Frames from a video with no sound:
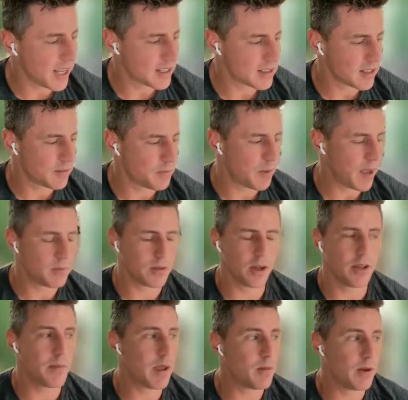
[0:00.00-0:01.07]
He only had
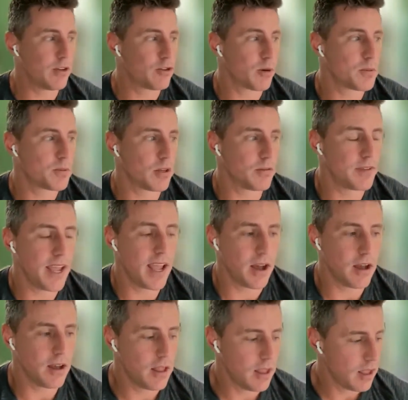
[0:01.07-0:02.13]
the only people he drops
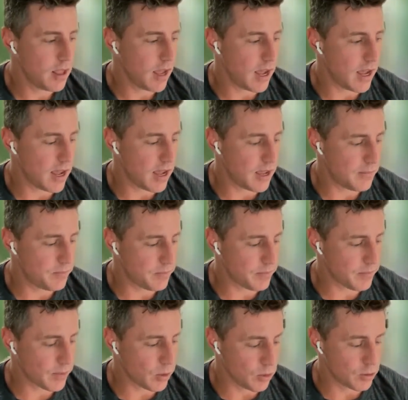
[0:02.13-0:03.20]
off now,
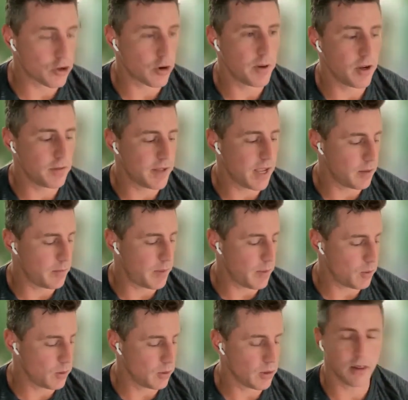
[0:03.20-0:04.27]
or dropping off
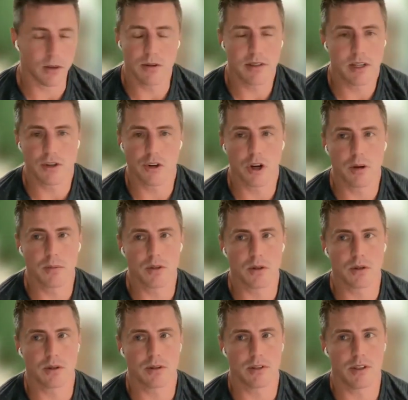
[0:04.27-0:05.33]
now, are people who like lose their
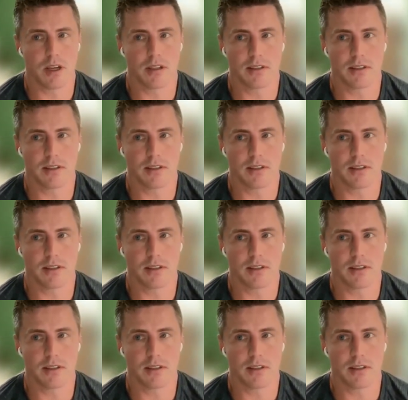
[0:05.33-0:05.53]
jobs